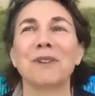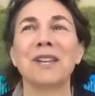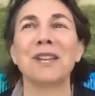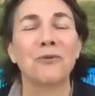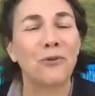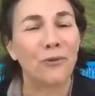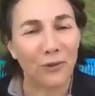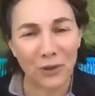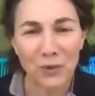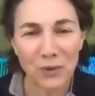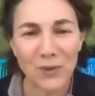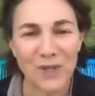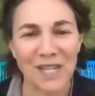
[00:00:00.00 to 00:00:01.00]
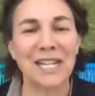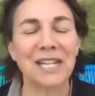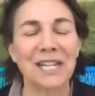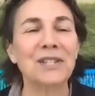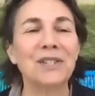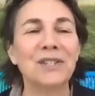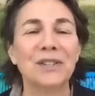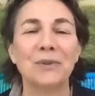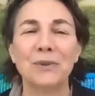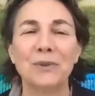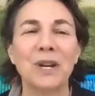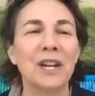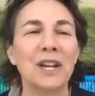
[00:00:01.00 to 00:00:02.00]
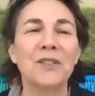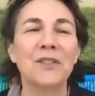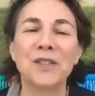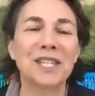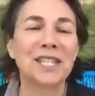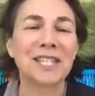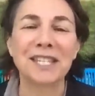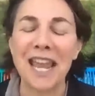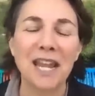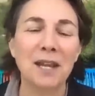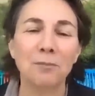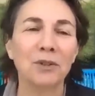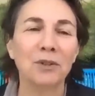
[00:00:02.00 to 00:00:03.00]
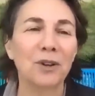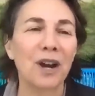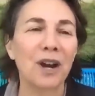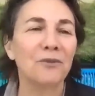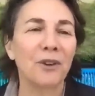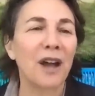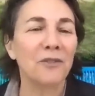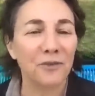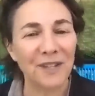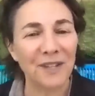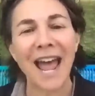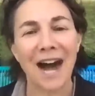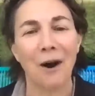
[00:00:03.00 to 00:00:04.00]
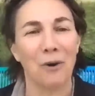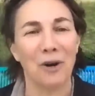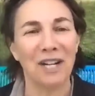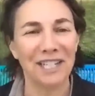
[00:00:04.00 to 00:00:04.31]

infuse into the Stabler of now.